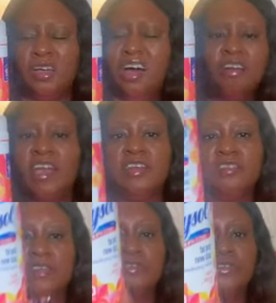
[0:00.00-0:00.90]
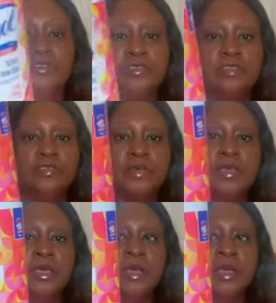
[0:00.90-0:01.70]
all kinds of stuff you use these with.